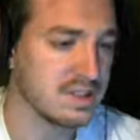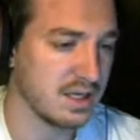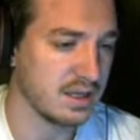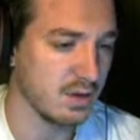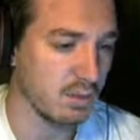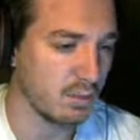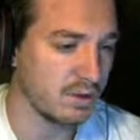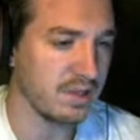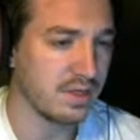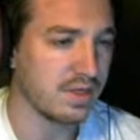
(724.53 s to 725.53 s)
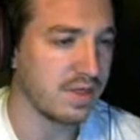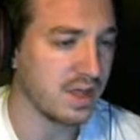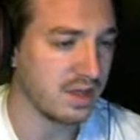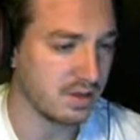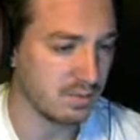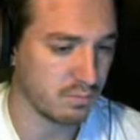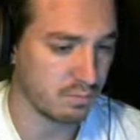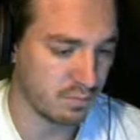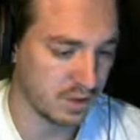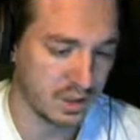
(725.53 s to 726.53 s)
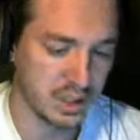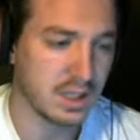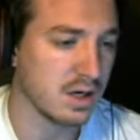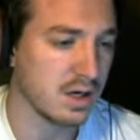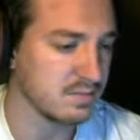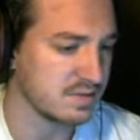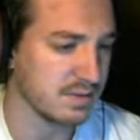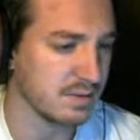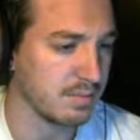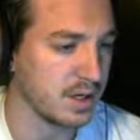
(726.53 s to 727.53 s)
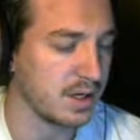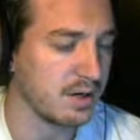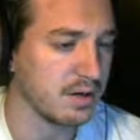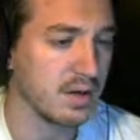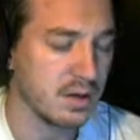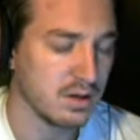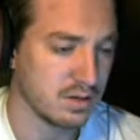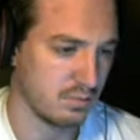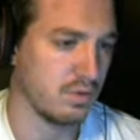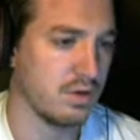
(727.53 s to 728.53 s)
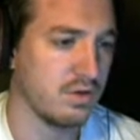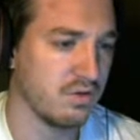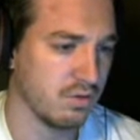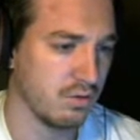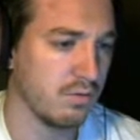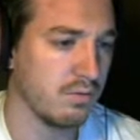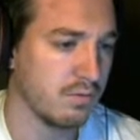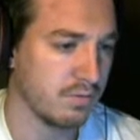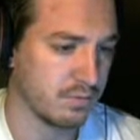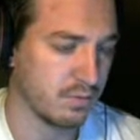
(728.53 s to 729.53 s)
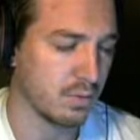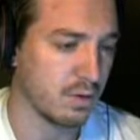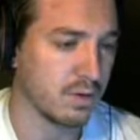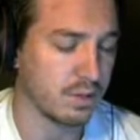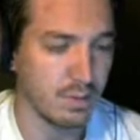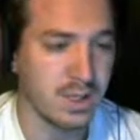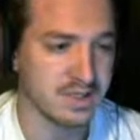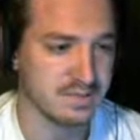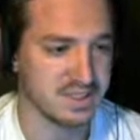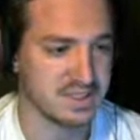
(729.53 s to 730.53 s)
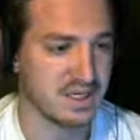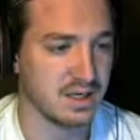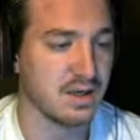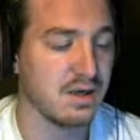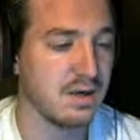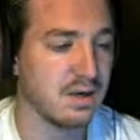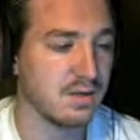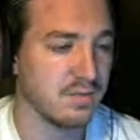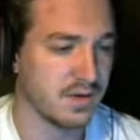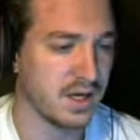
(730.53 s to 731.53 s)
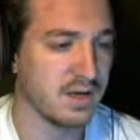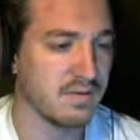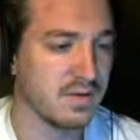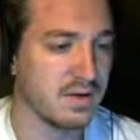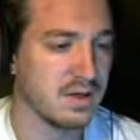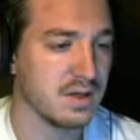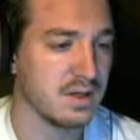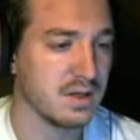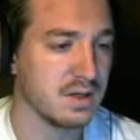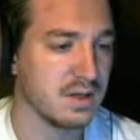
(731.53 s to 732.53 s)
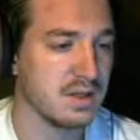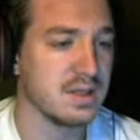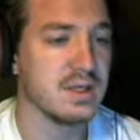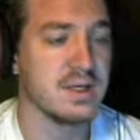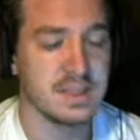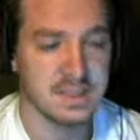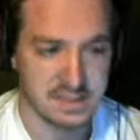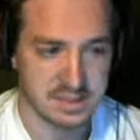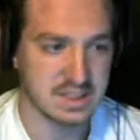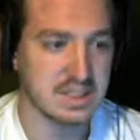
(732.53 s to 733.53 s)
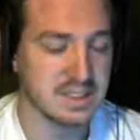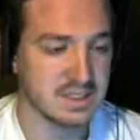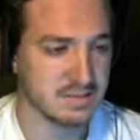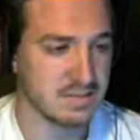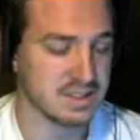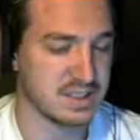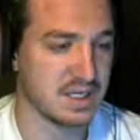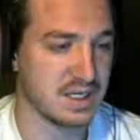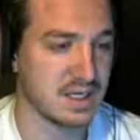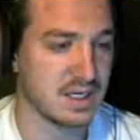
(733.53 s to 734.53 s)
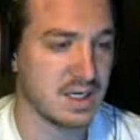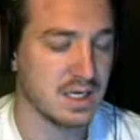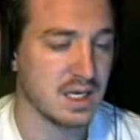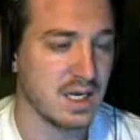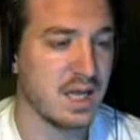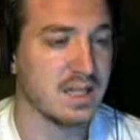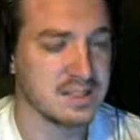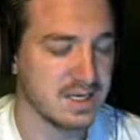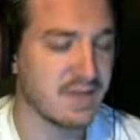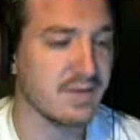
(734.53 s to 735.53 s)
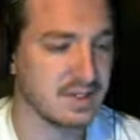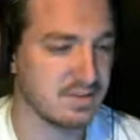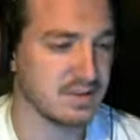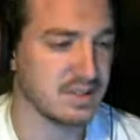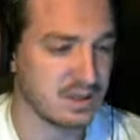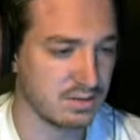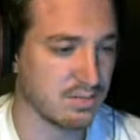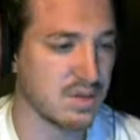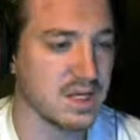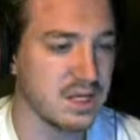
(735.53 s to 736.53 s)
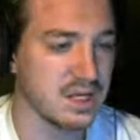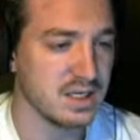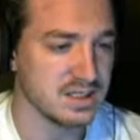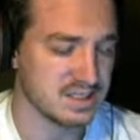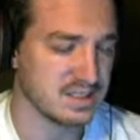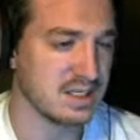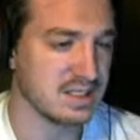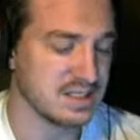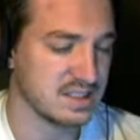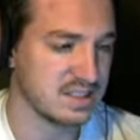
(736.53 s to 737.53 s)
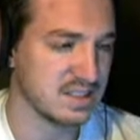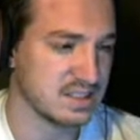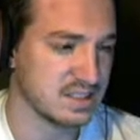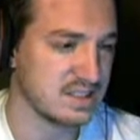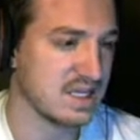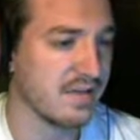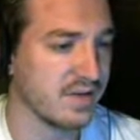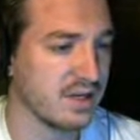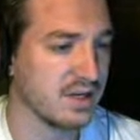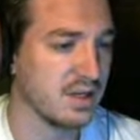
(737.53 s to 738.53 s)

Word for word: and the only thing that really comes to my mind okay, one, two, four, three is missing, five, six is missing, and seven is missing. Three, six, seven,